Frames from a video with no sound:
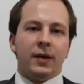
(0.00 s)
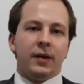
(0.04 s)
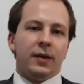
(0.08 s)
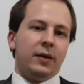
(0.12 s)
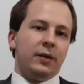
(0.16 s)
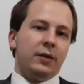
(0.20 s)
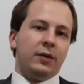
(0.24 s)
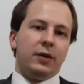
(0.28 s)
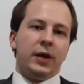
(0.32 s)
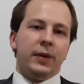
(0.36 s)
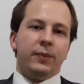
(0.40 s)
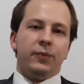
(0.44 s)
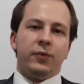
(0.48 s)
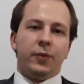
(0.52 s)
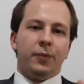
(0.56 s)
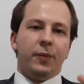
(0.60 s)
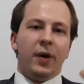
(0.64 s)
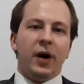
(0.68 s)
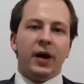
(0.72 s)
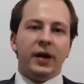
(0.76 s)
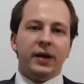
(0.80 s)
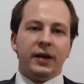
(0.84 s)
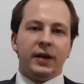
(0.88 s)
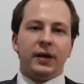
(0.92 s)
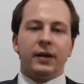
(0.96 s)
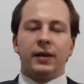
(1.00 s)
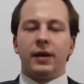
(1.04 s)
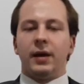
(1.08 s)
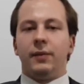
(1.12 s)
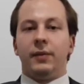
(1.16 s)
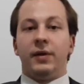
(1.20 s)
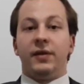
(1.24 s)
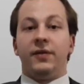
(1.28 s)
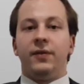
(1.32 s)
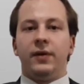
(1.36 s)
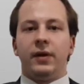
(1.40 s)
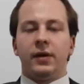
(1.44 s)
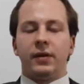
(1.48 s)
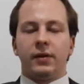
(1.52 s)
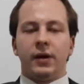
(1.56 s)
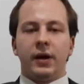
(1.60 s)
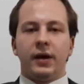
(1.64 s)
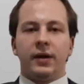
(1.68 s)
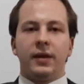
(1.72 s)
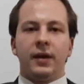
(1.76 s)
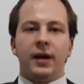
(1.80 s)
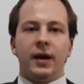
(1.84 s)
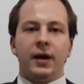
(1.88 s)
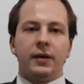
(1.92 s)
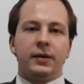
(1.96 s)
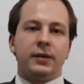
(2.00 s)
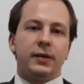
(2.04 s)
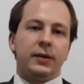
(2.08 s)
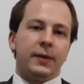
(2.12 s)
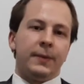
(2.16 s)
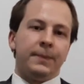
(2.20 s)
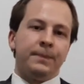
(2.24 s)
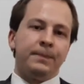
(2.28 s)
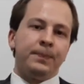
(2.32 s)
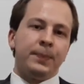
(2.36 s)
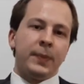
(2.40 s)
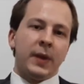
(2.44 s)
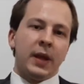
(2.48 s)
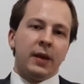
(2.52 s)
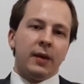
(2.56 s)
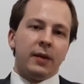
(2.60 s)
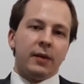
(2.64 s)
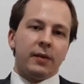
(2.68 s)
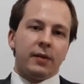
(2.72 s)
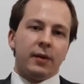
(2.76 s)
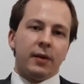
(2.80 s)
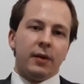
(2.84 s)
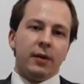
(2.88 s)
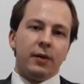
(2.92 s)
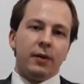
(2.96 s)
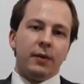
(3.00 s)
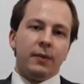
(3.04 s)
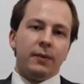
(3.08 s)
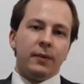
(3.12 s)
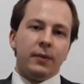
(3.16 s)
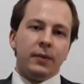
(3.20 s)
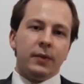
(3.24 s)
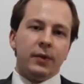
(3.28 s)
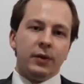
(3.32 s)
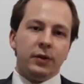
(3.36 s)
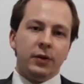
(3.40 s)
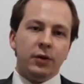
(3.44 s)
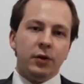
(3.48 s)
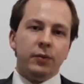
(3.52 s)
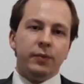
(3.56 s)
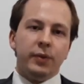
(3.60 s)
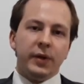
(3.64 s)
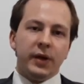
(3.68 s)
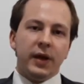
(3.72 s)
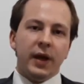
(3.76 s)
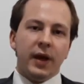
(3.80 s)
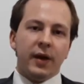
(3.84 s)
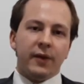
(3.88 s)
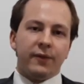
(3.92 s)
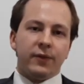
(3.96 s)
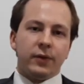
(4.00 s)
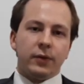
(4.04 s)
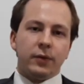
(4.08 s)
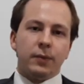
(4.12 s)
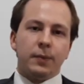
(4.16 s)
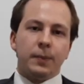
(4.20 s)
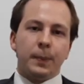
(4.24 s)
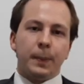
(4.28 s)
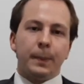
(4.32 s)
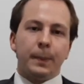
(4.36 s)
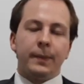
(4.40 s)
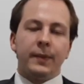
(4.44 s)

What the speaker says: You keep reminding them and things like that. So do be careful.